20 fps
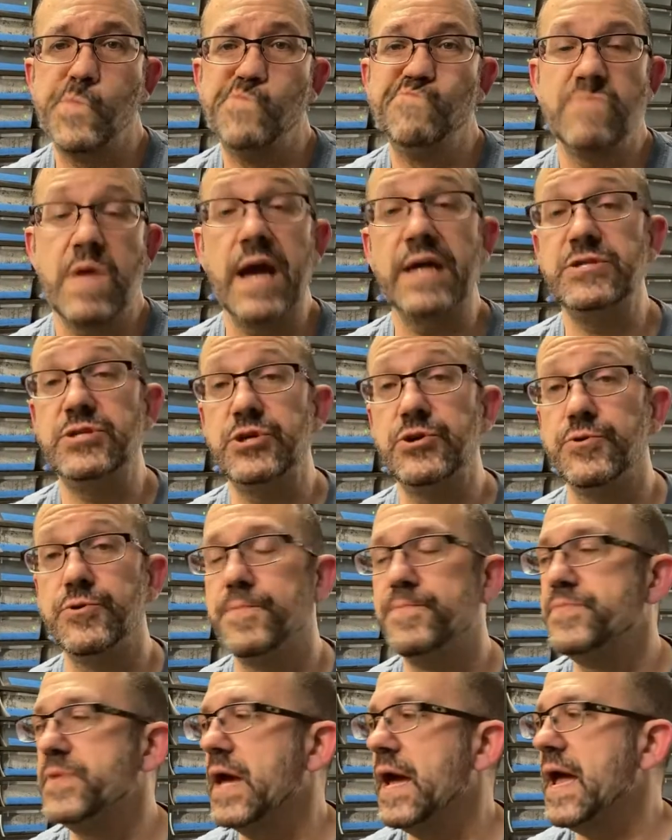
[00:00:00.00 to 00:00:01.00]
I
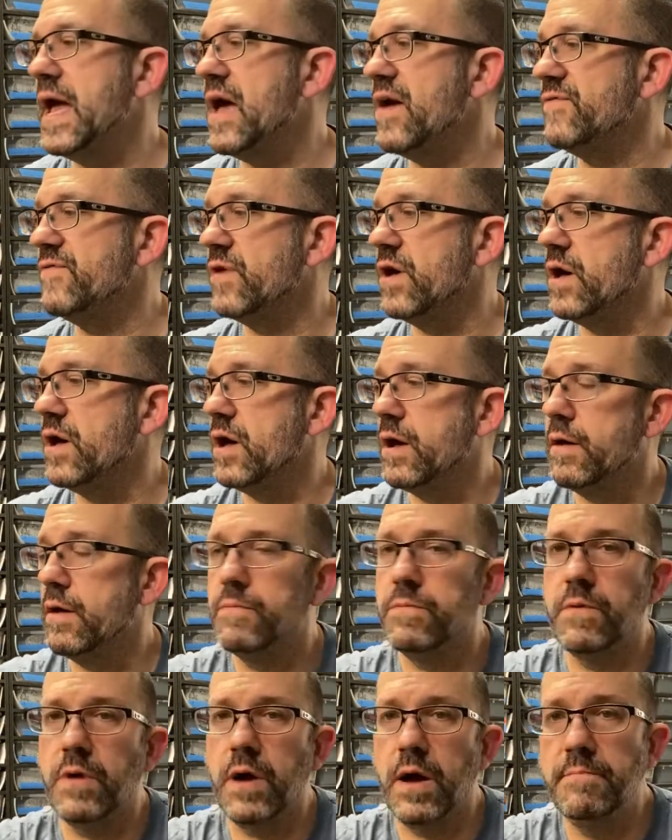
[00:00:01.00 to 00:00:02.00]
do. I have
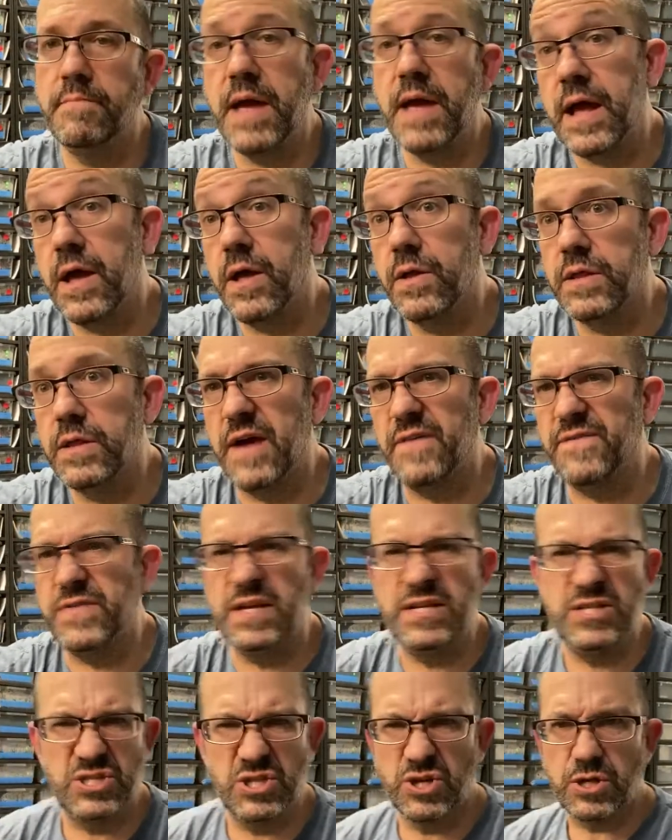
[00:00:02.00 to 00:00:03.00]
a male left.
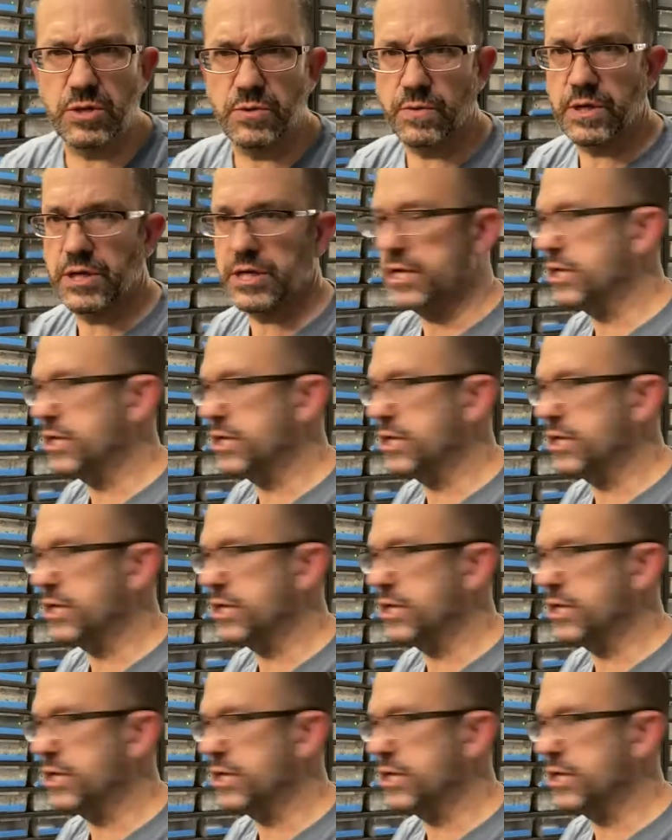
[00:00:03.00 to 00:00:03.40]
He's looking really